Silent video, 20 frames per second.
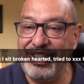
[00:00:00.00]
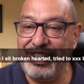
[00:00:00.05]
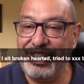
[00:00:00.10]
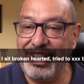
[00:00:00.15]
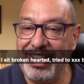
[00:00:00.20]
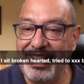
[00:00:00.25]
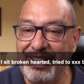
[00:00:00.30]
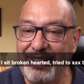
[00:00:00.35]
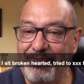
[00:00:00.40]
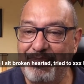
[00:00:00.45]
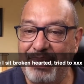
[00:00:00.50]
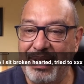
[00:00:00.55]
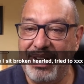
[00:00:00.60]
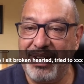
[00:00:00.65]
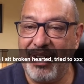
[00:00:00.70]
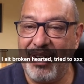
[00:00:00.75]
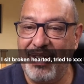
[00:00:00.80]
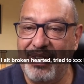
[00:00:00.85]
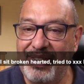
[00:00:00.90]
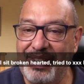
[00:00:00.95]
shit,
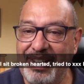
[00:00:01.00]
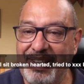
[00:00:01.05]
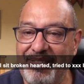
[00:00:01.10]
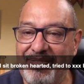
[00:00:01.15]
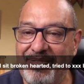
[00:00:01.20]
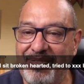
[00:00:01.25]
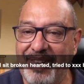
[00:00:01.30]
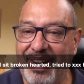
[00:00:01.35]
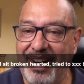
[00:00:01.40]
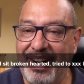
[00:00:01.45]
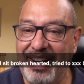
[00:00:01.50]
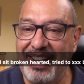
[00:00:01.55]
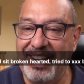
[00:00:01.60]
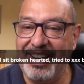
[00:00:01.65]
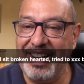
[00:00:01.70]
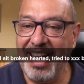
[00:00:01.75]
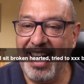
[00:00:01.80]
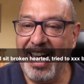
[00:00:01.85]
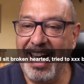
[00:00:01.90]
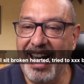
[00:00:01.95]
but only
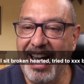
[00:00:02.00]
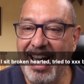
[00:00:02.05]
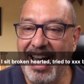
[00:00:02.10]
farted.